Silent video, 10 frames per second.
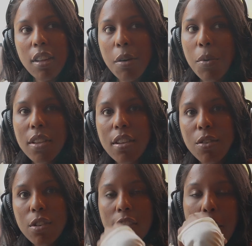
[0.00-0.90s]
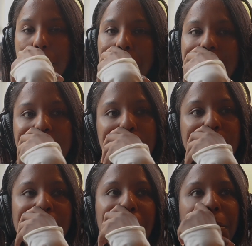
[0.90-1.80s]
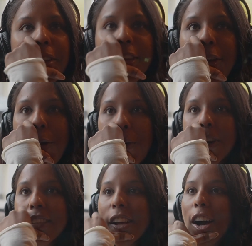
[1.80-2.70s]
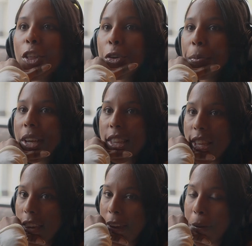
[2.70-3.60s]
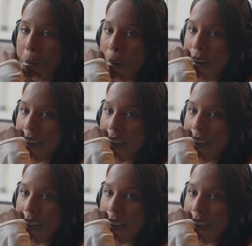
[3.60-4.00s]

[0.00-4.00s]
It wasn't Norrköping. Was it Norrköping? What is the other big team?